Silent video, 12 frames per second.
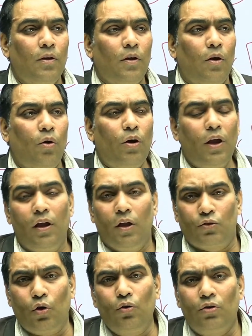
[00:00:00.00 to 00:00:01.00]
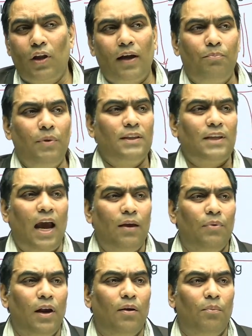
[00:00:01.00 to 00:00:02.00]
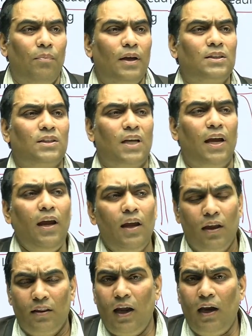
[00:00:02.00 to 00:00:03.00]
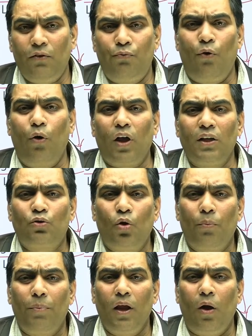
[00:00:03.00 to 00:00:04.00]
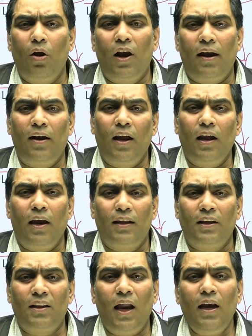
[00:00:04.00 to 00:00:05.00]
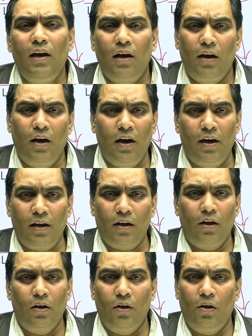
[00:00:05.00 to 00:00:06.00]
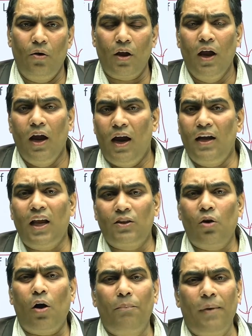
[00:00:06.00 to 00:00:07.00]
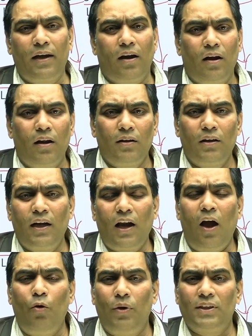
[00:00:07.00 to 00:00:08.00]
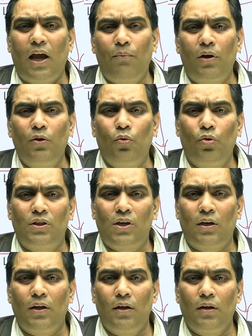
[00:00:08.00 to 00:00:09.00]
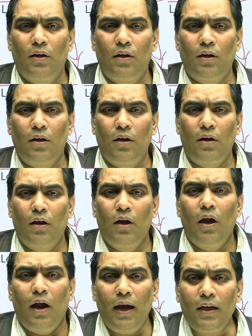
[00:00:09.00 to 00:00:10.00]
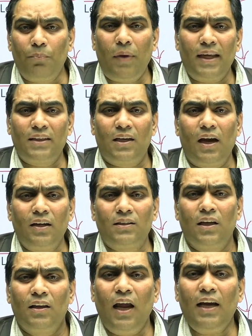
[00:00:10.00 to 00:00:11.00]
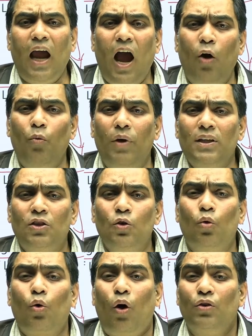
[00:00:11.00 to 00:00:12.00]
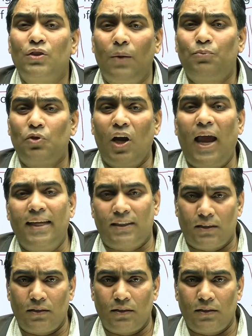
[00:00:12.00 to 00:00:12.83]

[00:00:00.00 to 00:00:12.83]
Okay, so that means I must say that focus should be on learning rather than reading. Okay, it does not matter that how much hour you study. It matters that how much you conceptualize.